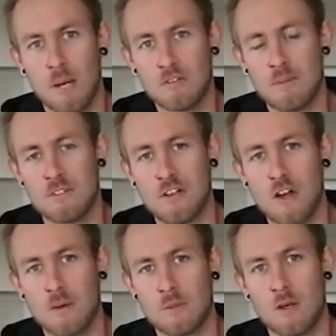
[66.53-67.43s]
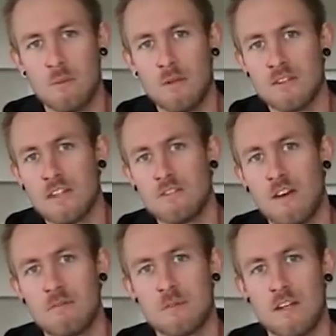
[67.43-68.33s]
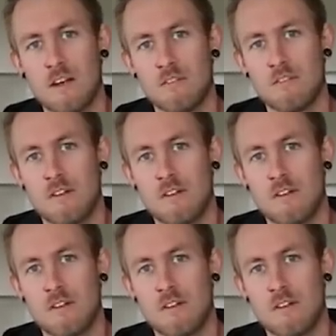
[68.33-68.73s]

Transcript: Podtrappers.com, code BUDDHA saves 5% off.